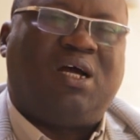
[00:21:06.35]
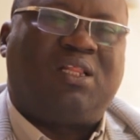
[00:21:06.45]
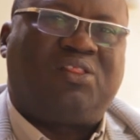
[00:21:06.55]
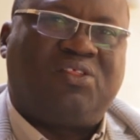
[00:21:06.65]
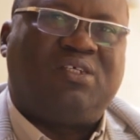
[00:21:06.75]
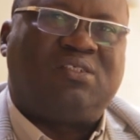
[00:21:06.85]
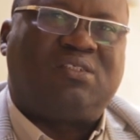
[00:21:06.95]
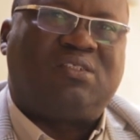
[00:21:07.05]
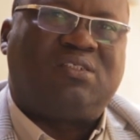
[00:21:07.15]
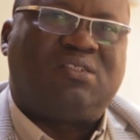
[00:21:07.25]

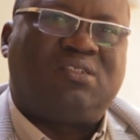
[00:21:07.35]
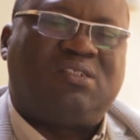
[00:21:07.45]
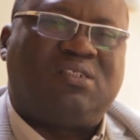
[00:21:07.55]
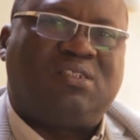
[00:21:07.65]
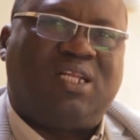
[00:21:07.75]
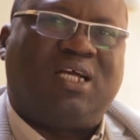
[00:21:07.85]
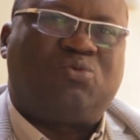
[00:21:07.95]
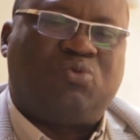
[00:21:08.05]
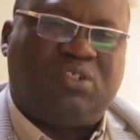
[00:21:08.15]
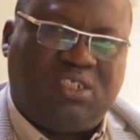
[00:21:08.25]
things that
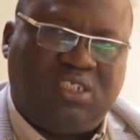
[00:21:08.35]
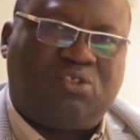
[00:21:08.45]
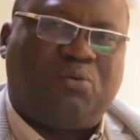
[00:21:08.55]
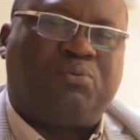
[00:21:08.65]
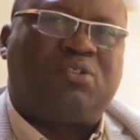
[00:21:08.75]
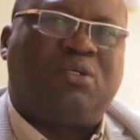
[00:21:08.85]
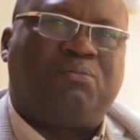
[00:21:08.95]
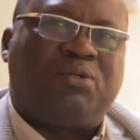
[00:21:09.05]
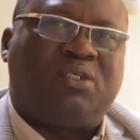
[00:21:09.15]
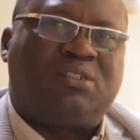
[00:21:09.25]
we need to put in
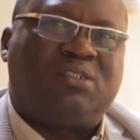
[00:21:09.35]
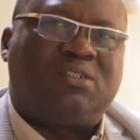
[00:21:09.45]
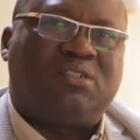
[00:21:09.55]
place